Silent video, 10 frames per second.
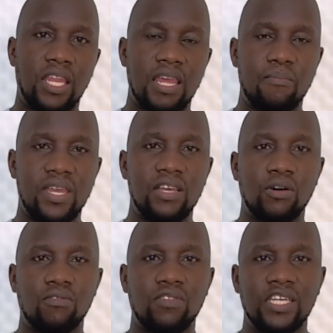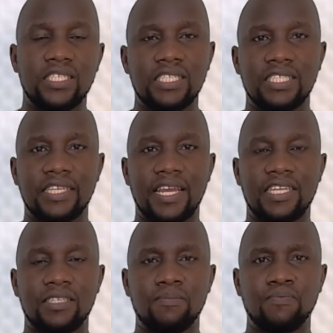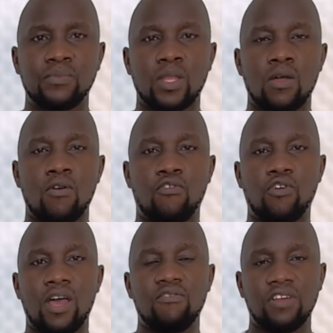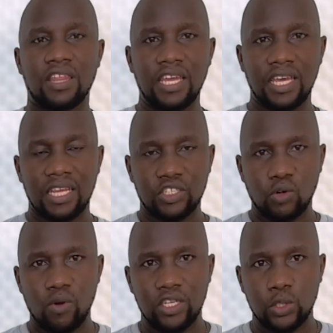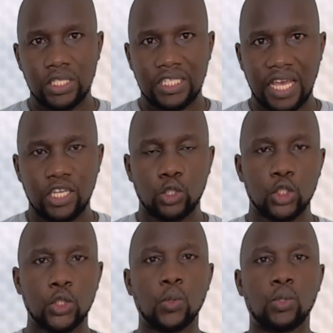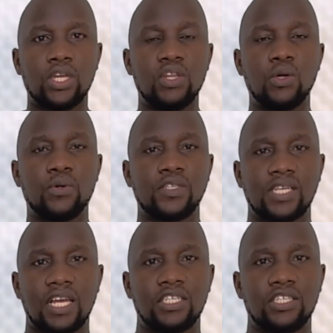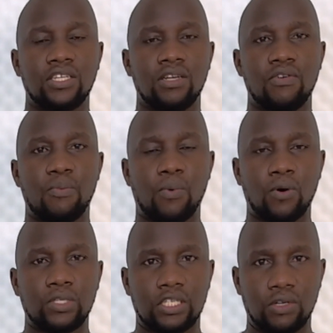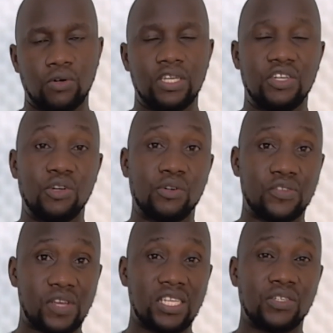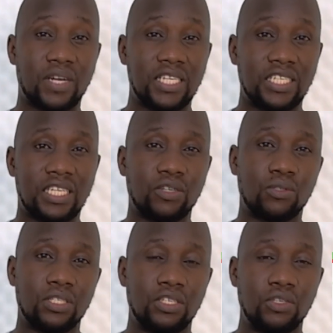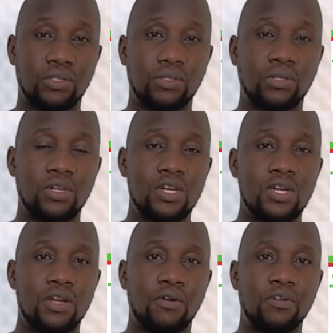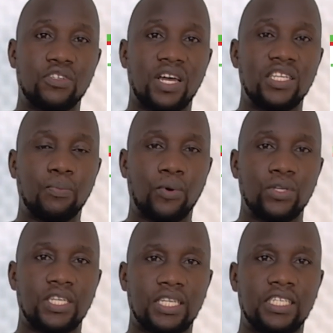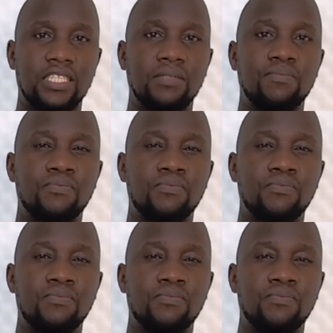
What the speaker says: The meaning of this is that for everything that you're going to decide to do in your research report or in your research writing or in your research project,